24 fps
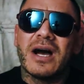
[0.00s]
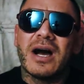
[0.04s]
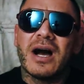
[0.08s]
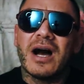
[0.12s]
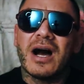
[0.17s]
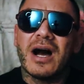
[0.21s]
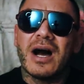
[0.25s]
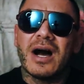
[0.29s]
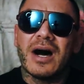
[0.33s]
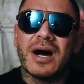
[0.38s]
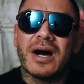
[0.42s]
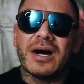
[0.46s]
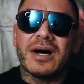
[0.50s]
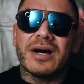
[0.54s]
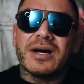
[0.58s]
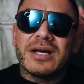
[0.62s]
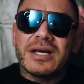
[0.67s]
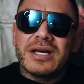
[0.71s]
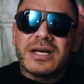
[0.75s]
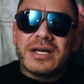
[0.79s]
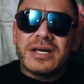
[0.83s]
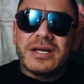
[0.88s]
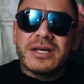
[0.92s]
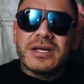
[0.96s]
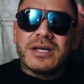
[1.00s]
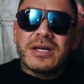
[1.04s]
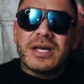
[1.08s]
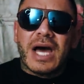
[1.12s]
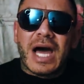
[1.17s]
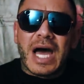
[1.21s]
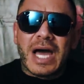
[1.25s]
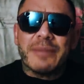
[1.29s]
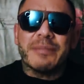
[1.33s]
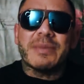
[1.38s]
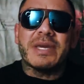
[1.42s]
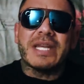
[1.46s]

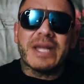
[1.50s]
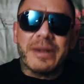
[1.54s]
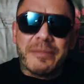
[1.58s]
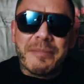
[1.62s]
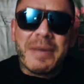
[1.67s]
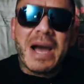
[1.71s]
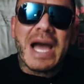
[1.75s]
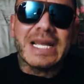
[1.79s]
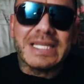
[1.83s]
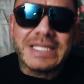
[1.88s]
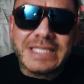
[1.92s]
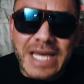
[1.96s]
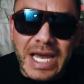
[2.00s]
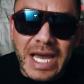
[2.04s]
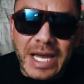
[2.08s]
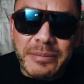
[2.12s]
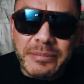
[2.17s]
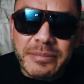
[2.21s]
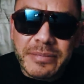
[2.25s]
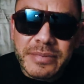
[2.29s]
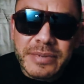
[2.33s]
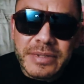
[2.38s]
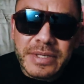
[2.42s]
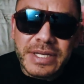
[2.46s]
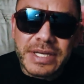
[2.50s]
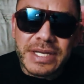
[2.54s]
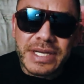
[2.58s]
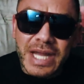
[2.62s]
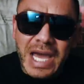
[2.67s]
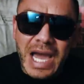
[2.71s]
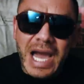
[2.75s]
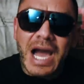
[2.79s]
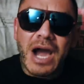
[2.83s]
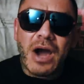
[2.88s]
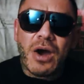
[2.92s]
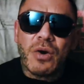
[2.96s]
I mean, in my time.
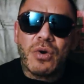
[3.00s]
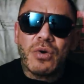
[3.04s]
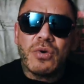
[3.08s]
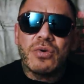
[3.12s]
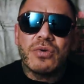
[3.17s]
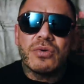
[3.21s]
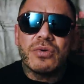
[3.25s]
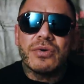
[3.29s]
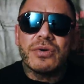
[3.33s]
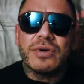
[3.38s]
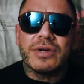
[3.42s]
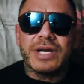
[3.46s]
Now